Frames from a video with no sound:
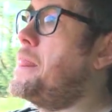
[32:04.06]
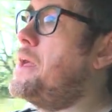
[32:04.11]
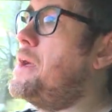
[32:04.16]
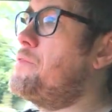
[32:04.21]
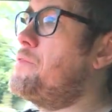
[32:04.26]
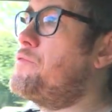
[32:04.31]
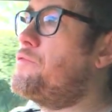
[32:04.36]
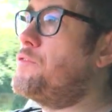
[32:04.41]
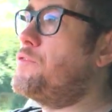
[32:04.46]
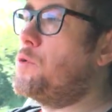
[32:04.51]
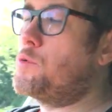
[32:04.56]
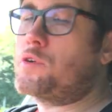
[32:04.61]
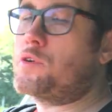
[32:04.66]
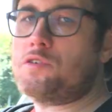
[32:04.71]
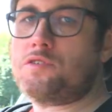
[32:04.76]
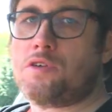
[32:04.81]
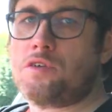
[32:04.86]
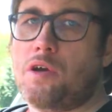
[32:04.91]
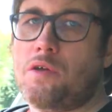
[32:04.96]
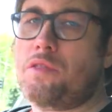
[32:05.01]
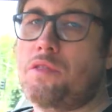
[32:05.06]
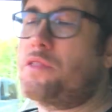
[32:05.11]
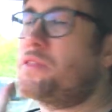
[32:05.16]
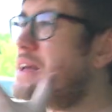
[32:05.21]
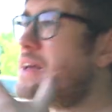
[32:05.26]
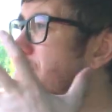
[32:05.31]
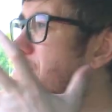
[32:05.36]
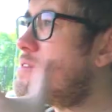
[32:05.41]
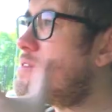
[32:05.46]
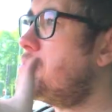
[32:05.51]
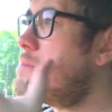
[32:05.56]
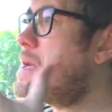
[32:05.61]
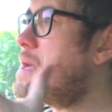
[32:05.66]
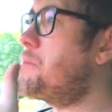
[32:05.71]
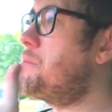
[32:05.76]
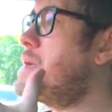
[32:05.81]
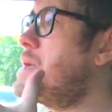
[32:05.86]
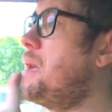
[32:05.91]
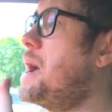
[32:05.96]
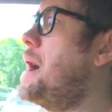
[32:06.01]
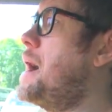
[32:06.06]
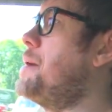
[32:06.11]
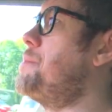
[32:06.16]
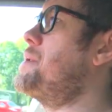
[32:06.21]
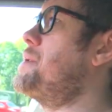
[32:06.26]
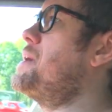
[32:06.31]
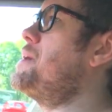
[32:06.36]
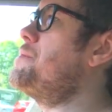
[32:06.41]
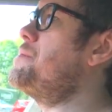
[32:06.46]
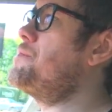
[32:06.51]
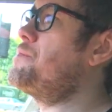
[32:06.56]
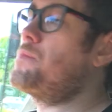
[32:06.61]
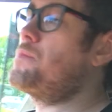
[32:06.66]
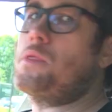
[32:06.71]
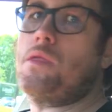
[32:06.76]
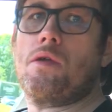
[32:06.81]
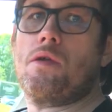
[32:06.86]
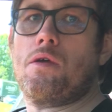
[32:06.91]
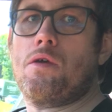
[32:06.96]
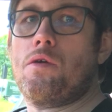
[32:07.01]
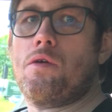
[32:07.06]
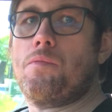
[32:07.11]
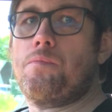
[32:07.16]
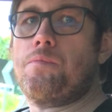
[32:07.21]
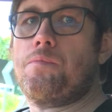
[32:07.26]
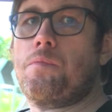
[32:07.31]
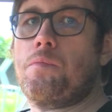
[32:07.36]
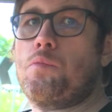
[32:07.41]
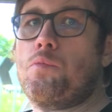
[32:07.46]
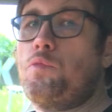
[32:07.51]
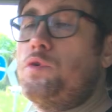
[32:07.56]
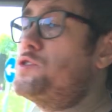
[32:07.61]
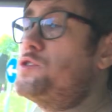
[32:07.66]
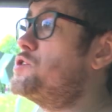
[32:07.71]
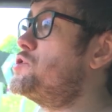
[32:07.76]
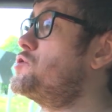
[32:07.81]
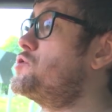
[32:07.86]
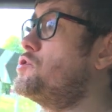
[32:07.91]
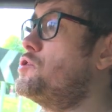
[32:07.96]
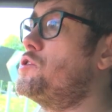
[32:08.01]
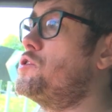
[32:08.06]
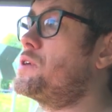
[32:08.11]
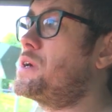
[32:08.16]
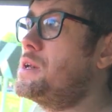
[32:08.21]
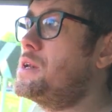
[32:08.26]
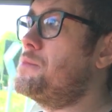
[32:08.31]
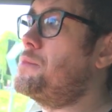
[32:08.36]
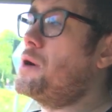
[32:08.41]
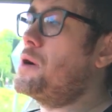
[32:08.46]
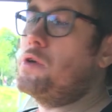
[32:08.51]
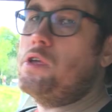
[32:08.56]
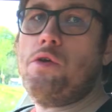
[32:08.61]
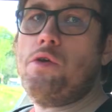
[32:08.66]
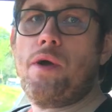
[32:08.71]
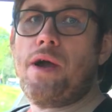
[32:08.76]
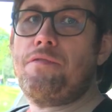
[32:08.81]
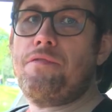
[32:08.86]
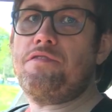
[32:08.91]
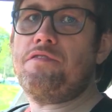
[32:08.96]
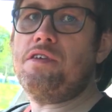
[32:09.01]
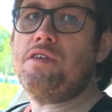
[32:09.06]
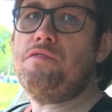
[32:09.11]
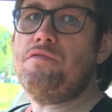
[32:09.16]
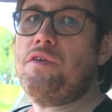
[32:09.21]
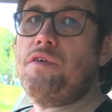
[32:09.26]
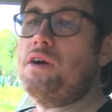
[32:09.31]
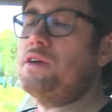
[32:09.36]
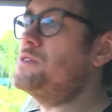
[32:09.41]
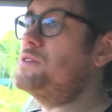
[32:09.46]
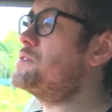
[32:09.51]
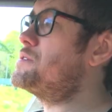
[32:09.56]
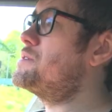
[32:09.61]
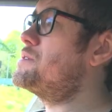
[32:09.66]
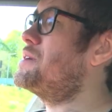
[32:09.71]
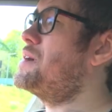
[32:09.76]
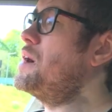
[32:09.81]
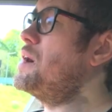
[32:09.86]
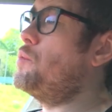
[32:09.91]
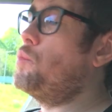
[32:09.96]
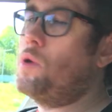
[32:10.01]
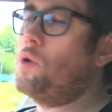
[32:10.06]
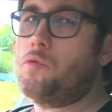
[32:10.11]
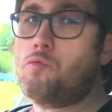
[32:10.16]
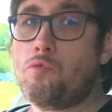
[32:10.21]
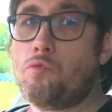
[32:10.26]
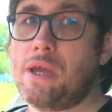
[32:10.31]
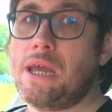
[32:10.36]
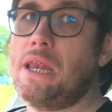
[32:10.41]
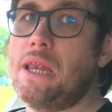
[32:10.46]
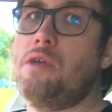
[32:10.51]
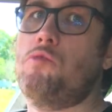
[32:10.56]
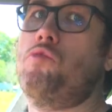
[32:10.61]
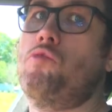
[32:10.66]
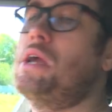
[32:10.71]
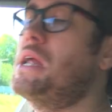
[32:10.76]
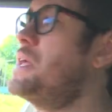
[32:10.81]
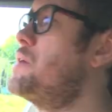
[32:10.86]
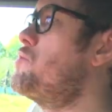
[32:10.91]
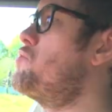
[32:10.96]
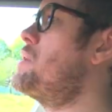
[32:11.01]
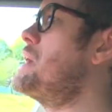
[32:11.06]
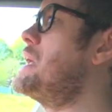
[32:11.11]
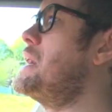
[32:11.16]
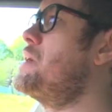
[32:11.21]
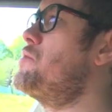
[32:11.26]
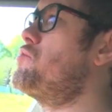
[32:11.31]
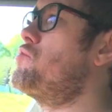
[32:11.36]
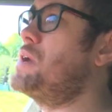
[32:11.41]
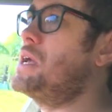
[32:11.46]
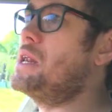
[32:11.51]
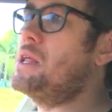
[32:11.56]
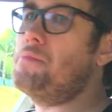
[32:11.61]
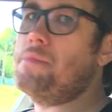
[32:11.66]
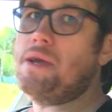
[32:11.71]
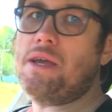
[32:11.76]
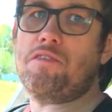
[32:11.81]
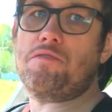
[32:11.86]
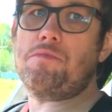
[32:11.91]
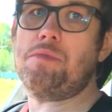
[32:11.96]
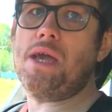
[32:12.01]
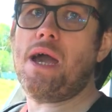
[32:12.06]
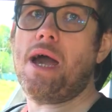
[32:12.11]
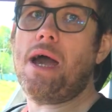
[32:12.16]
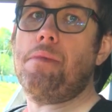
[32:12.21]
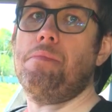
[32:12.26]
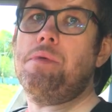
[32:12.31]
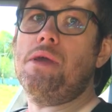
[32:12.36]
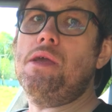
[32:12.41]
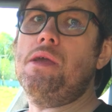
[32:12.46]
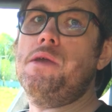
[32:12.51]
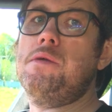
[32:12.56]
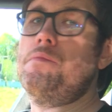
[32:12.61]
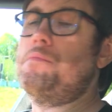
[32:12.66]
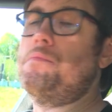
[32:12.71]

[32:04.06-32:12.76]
and focus on things that make me happy, which is talking about UFC fights. And what really, really, really, really makes me happy